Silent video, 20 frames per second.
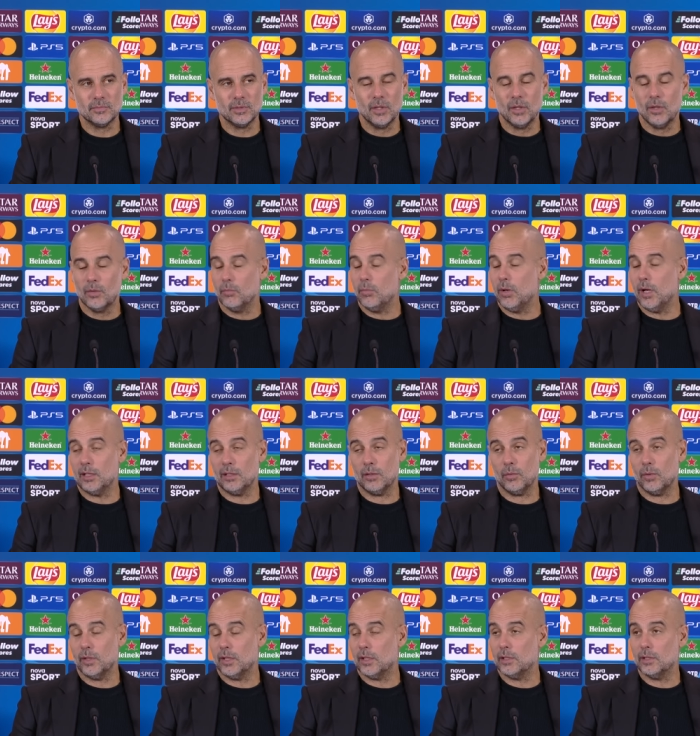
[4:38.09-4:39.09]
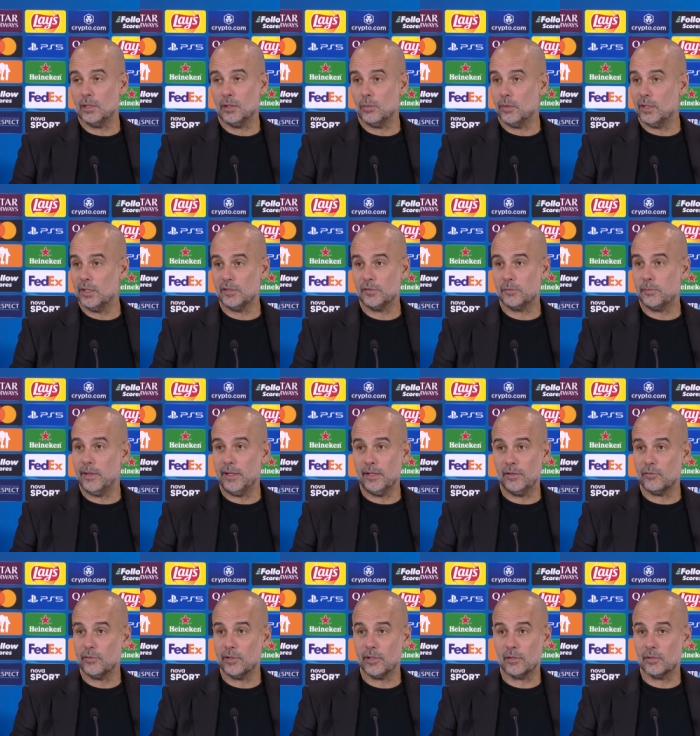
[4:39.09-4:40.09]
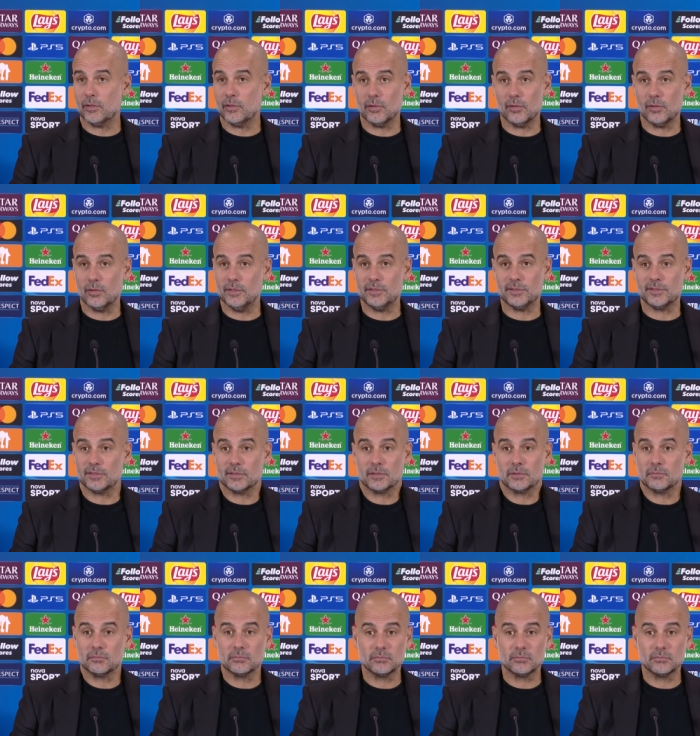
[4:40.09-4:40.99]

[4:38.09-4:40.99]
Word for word: Thank you. By the way, the way he's playing Rico is